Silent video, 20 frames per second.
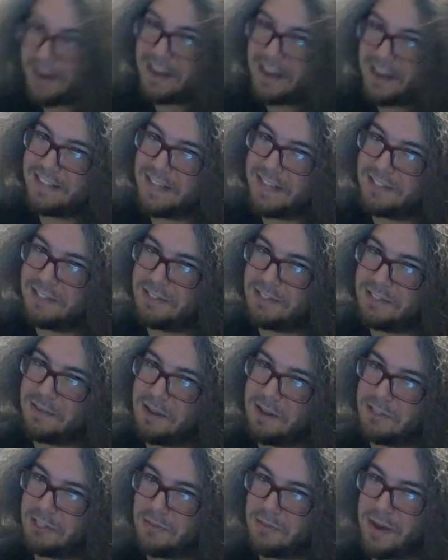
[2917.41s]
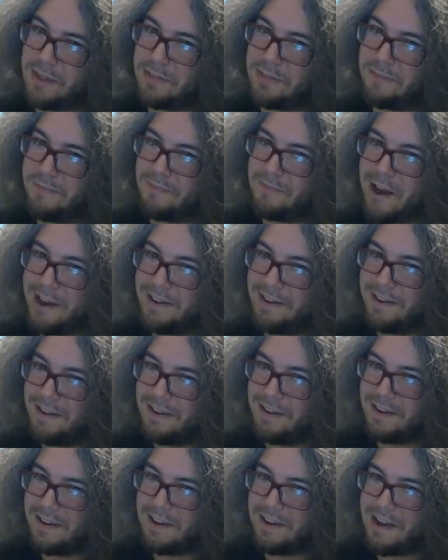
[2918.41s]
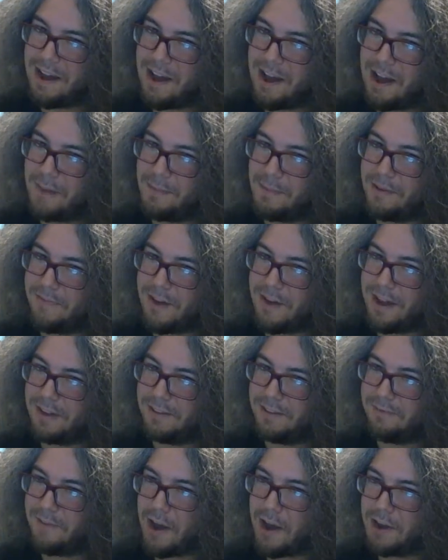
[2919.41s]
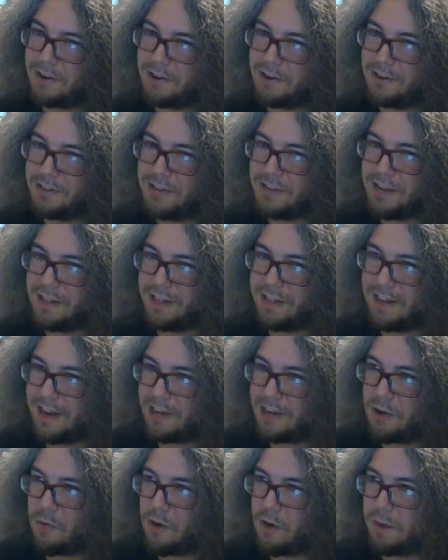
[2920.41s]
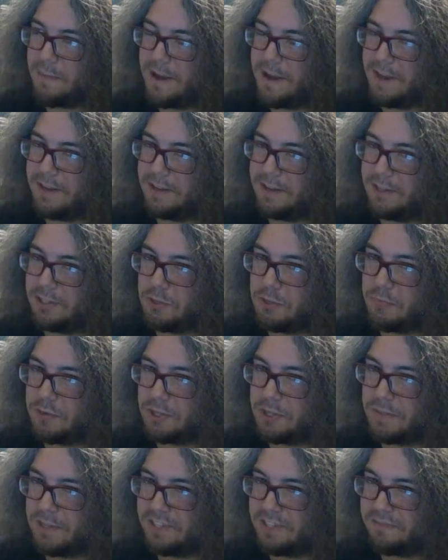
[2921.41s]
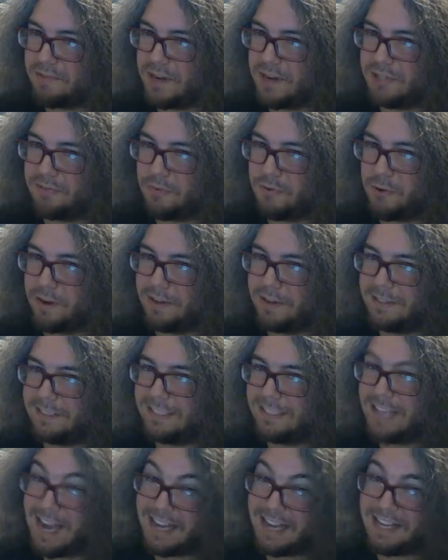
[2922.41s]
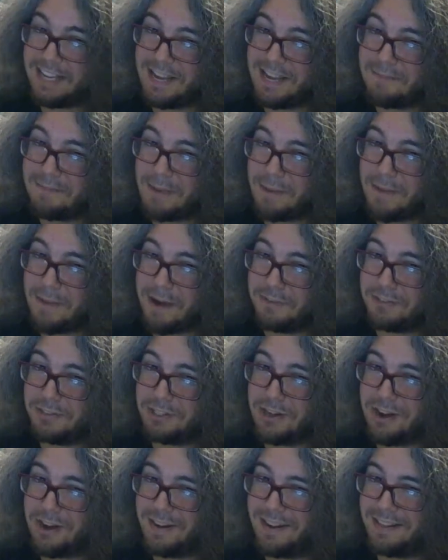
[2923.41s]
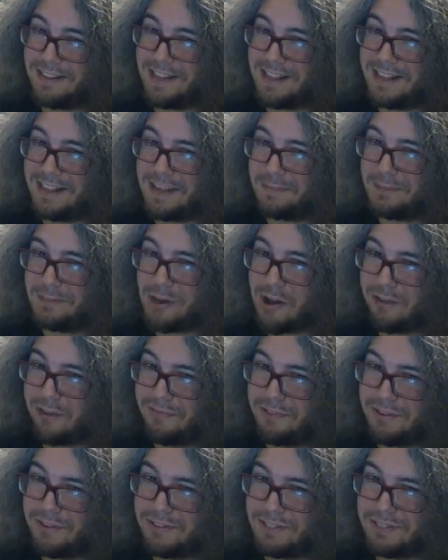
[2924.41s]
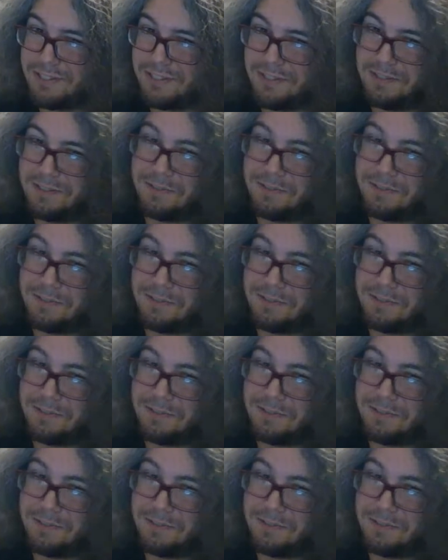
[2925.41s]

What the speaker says: guess that's a strength of mine. If I find a good deal and I don't want to pay a super expensive price for it, I can keep my mouth shut and let them talk first.